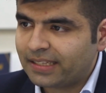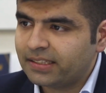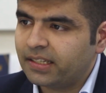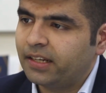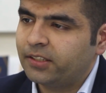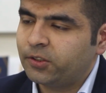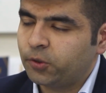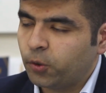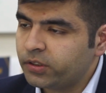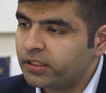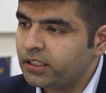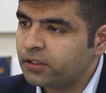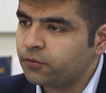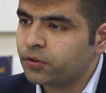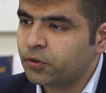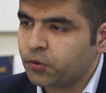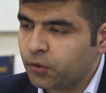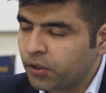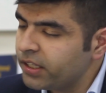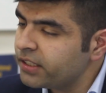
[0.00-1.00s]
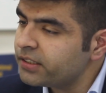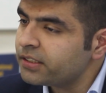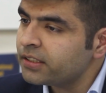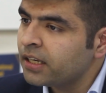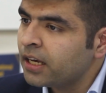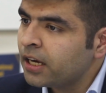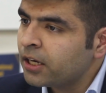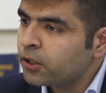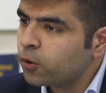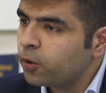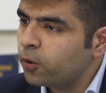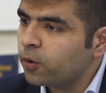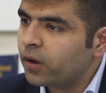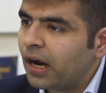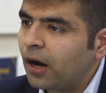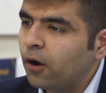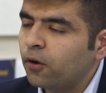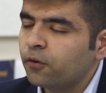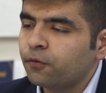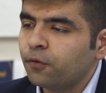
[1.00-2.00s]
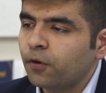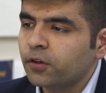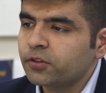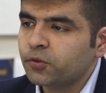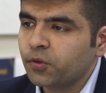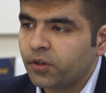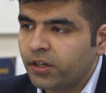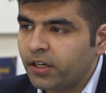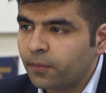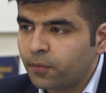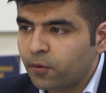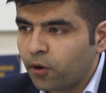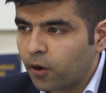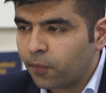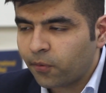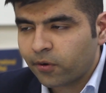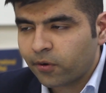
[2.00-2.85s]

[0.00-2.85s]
the resources for students to look out for student abroad